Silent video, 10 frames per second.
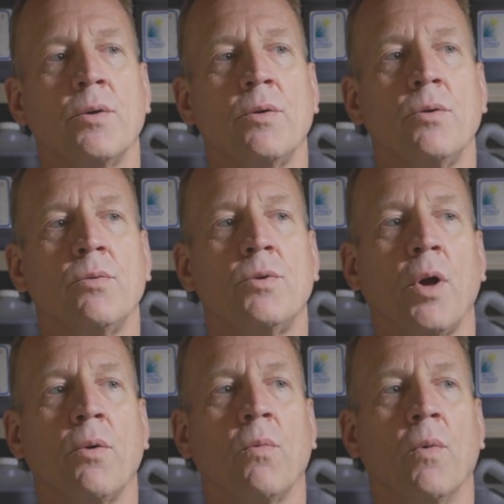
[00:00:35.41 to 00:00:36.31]
you
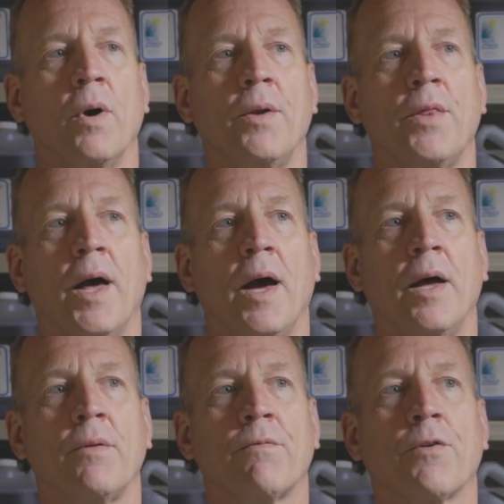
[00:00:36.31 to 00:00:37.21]
don't want
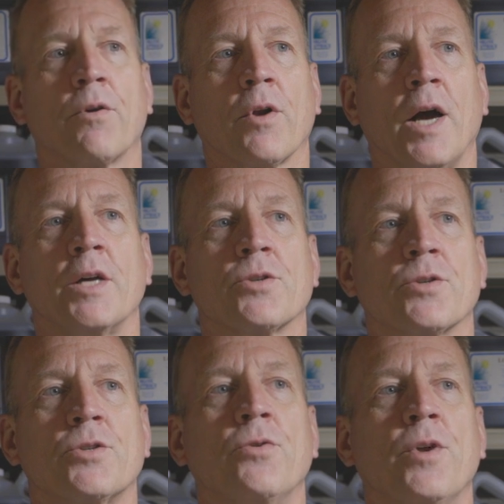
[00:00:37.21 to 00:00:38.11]
that fertilizer
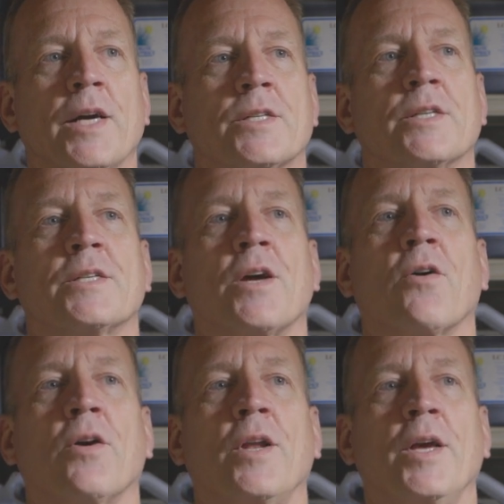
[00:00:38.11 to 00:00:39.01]
to
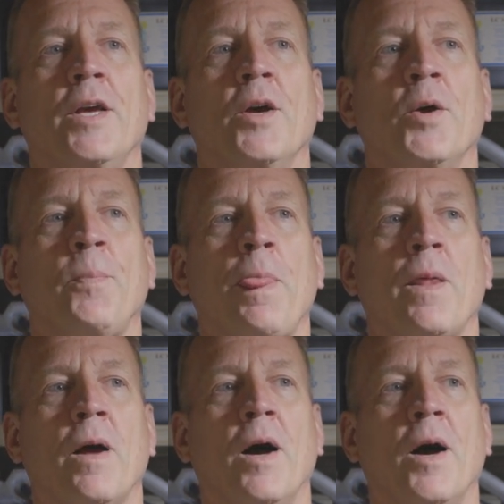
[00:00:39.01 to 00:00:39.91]
necessarily
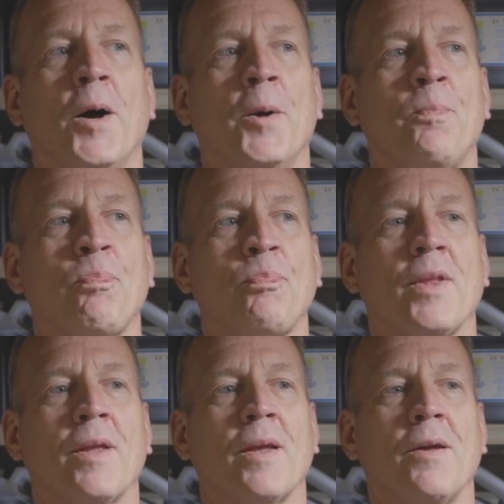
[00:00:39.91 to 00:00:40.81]
uh,
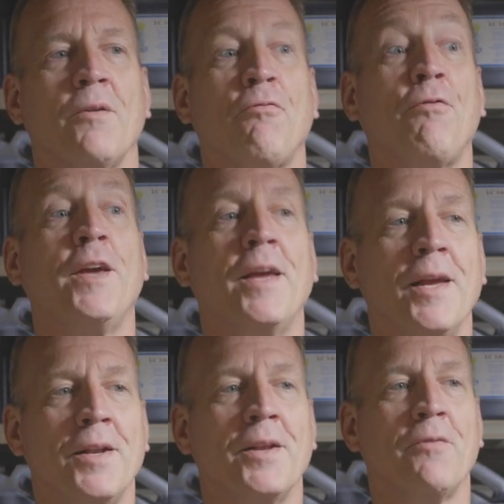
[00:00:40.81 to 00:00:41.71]

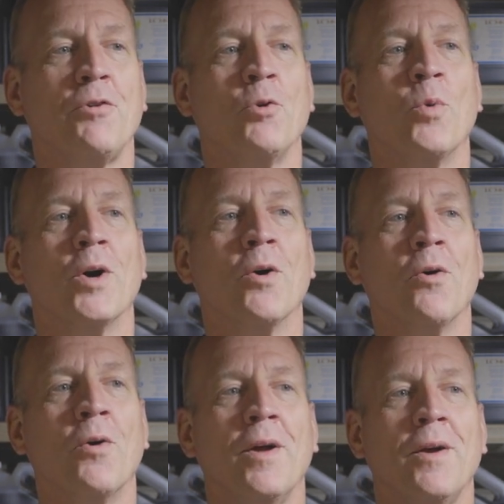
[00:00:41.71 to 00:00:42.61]
feed, if you
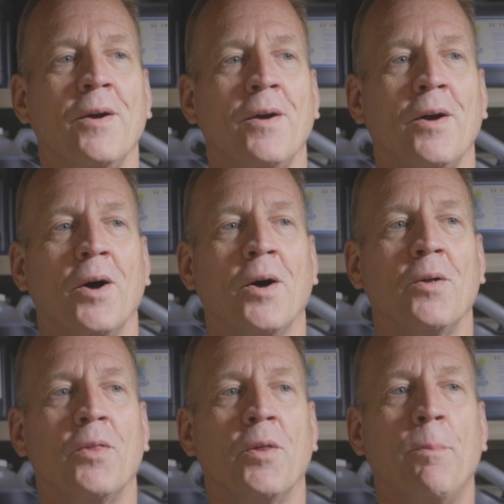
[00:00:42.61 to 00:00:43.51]
will,
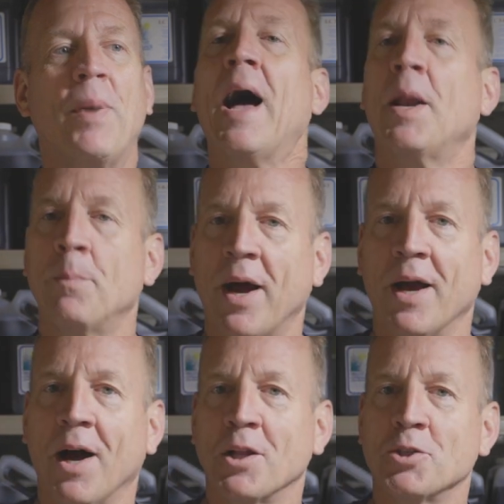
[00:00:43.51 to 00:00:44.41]
the bad
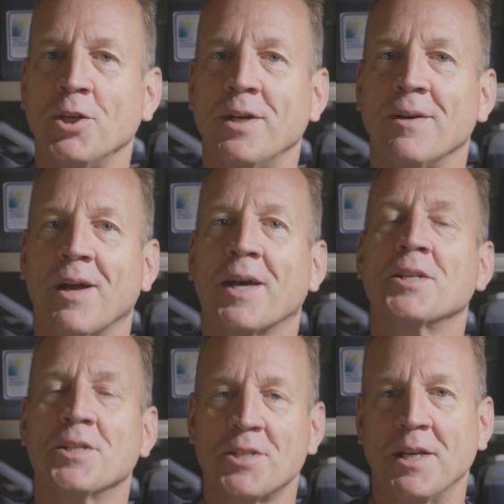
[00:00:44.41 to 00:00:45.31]
biology, like a
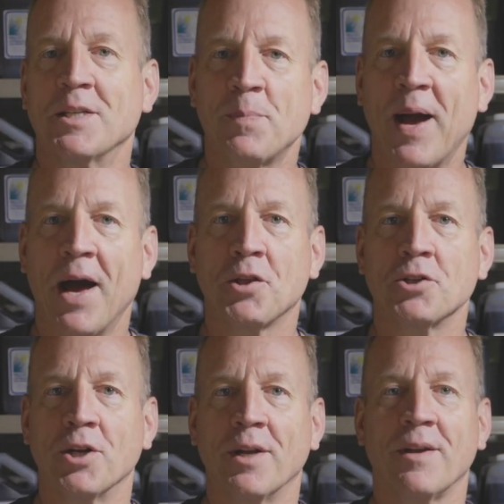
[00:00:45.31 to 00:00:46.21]
disease
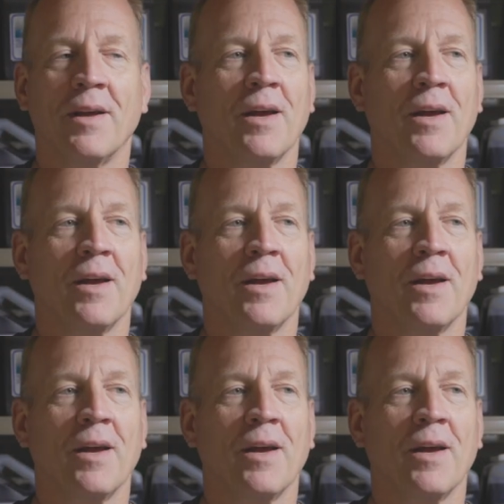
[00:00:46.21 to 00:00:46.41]
pathogen,